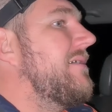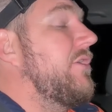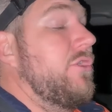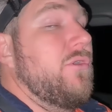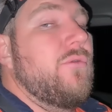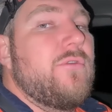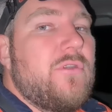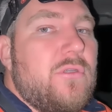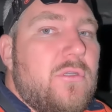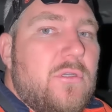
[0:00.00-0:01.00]
the ute.
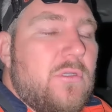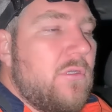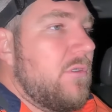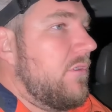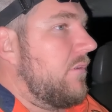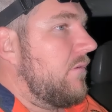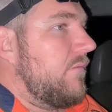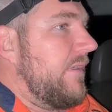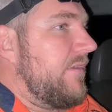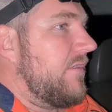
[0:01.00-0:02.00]

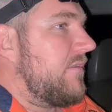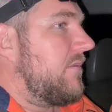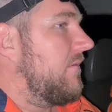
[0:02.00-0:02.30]
We're just,